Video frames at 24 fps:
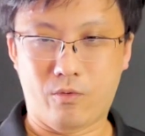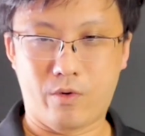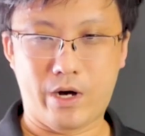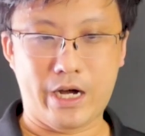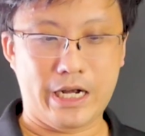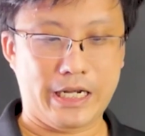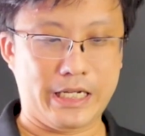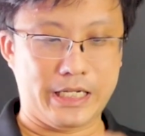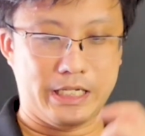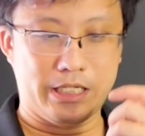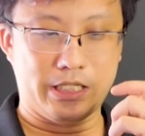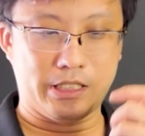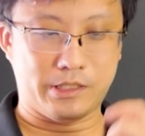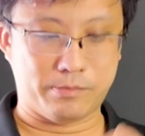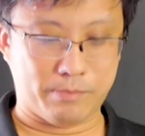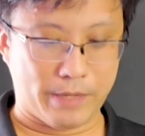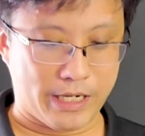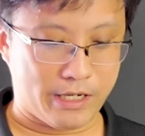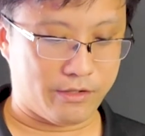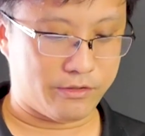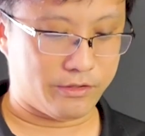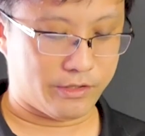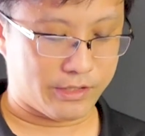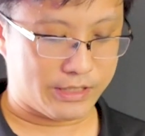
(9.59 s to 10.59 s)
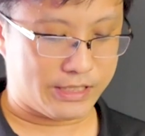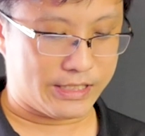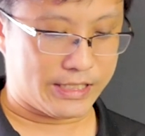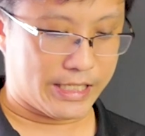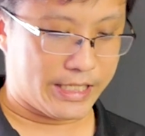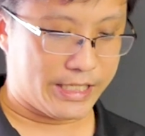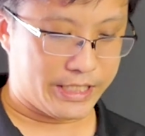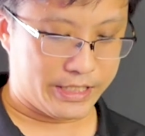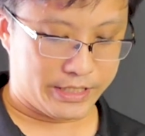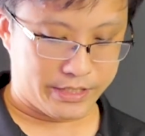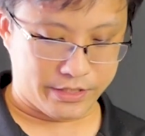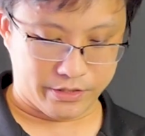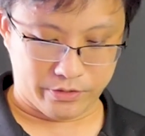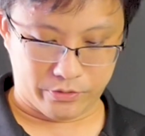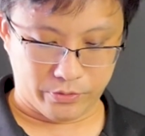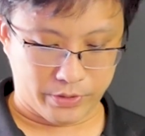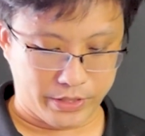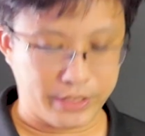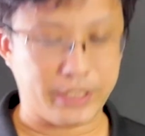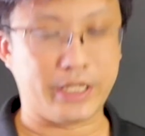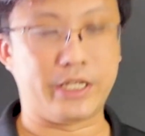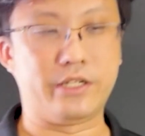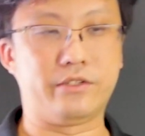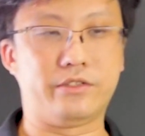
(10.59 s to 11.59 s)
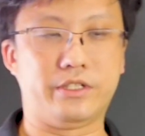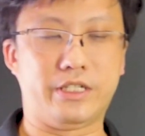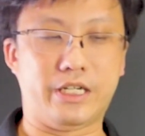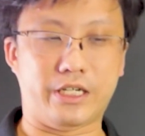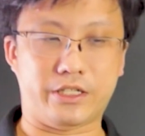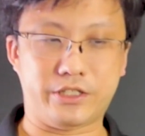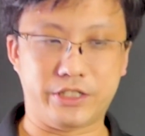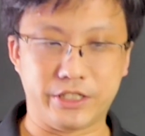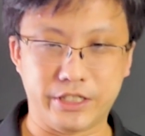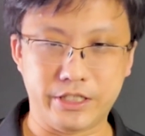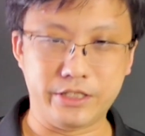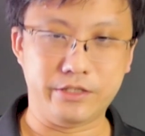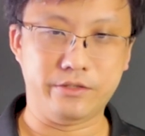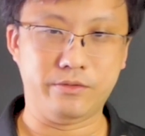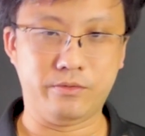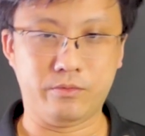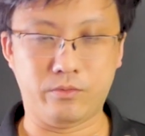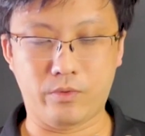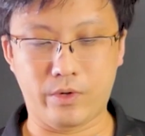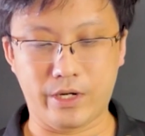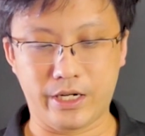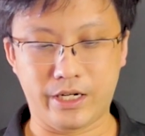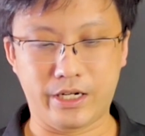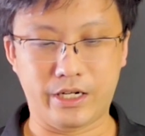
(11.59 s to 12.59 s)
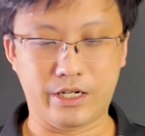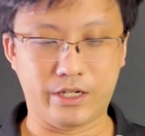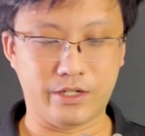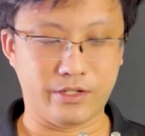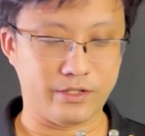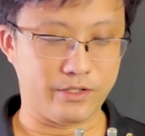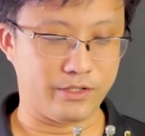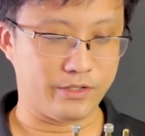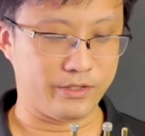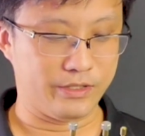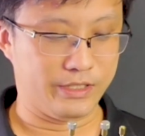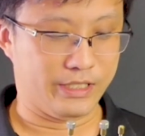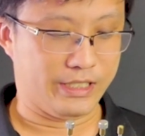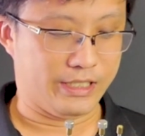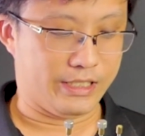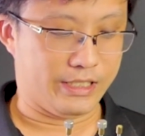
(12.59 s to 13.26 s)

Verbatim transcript: why is Mel not standing here doing the introduction? Well,